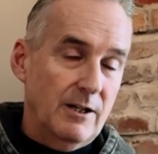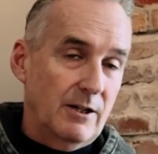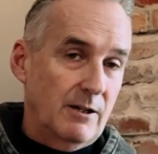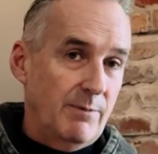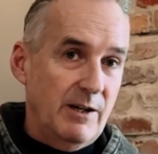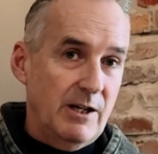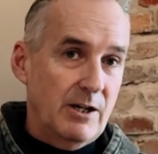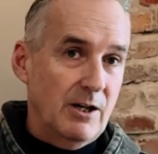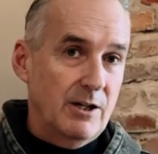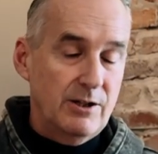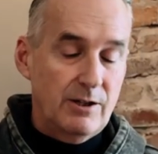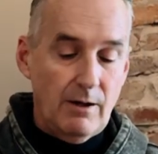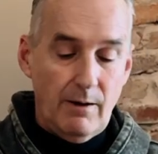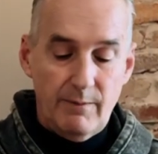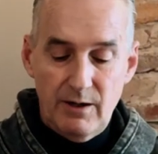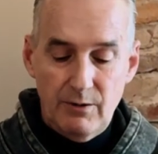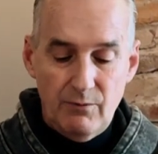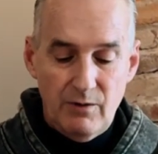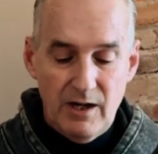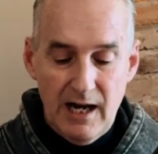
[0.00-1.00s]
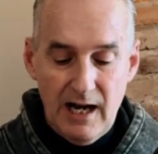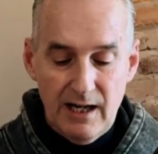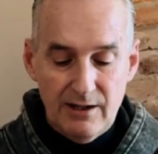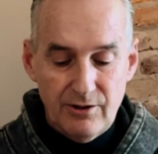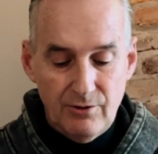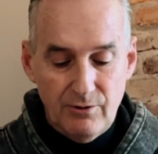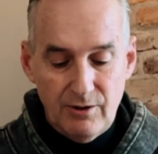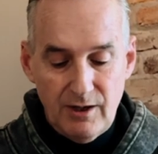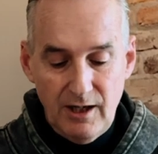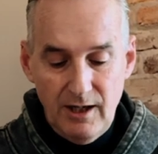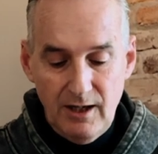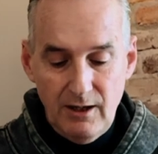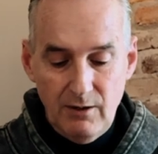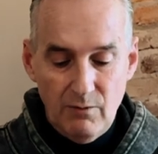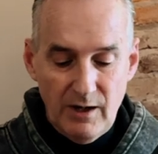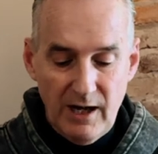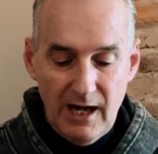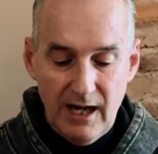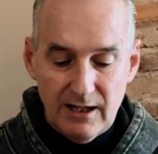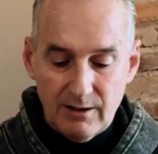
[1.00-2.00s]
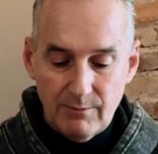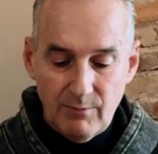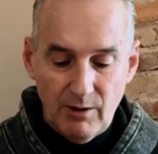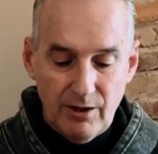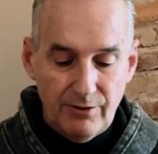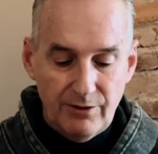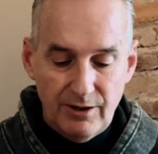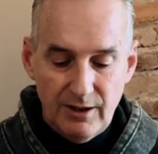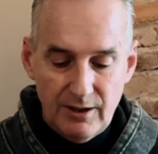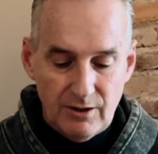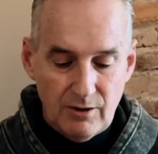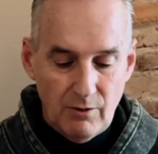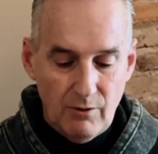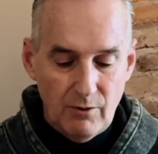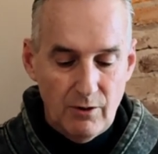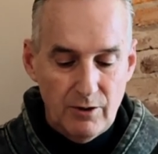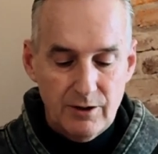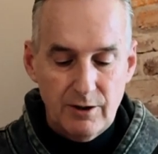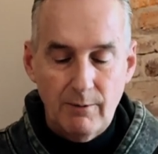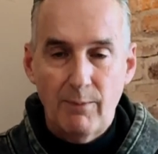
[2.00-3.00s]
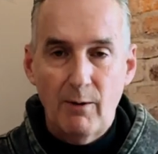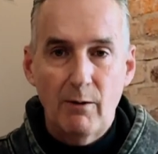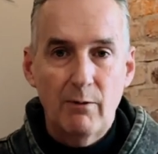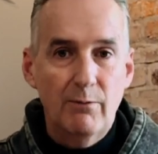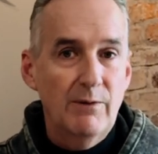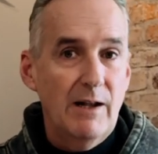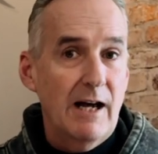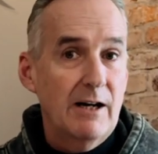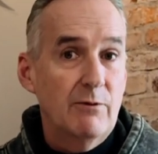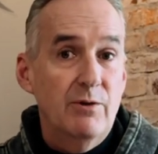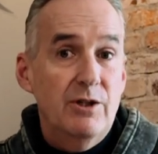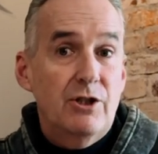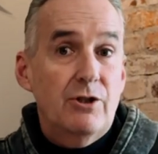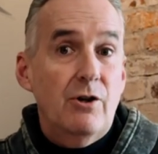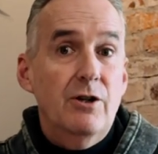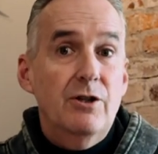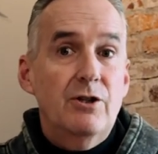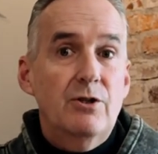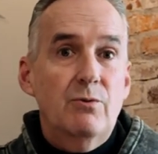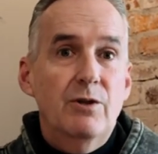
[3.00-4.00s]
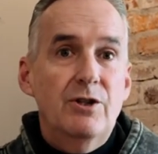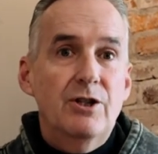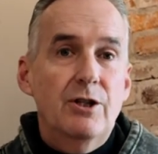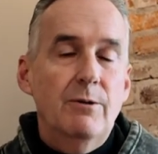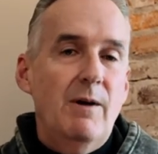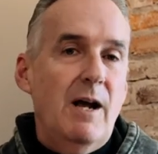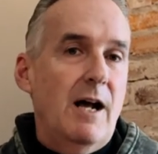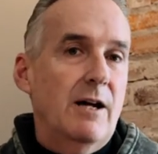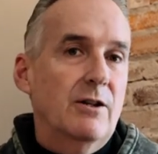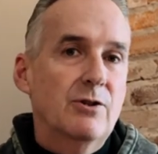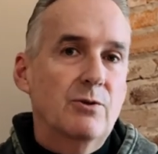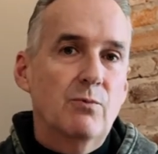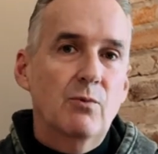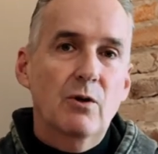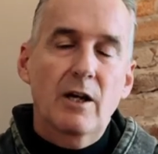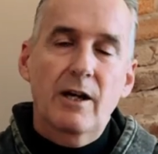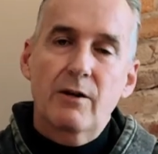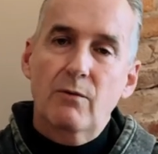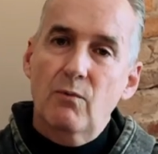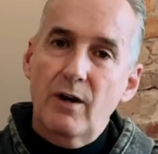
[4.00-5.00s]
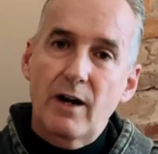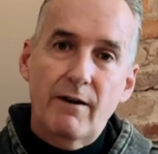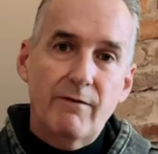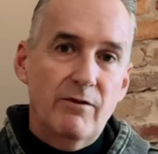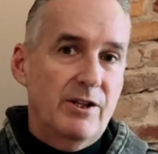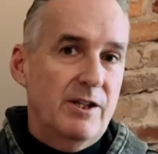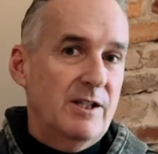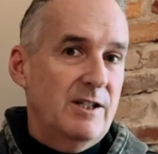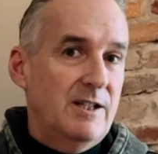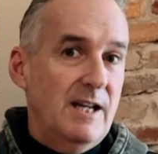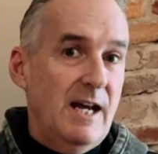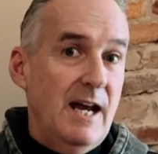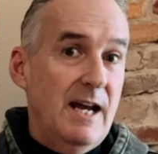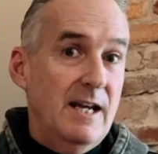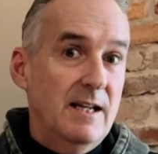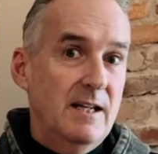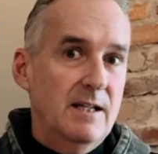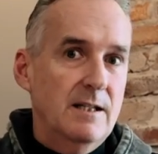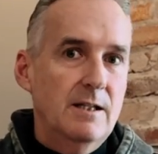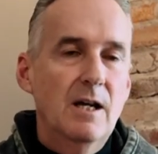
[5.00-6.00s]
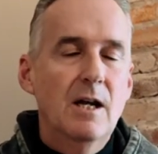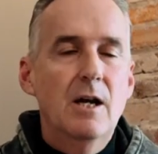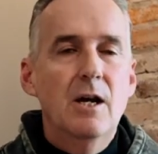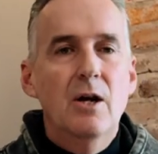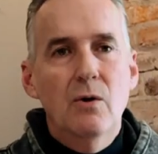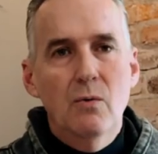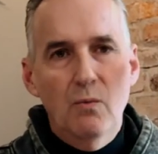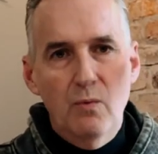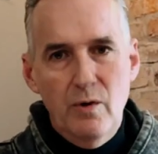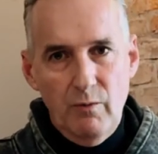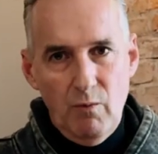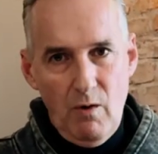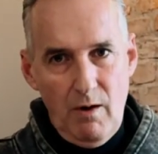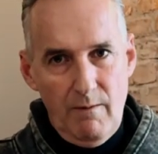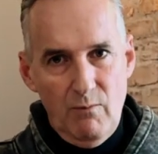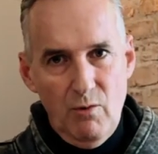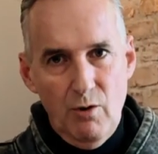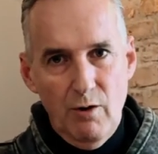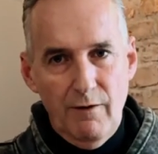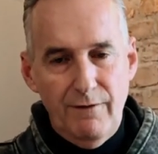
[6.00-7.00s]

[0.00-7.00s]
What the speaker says: because I mean, we had zucchini, we had some other things going on, some purple black. We started switching them out because we're like, whatever this day is, we want more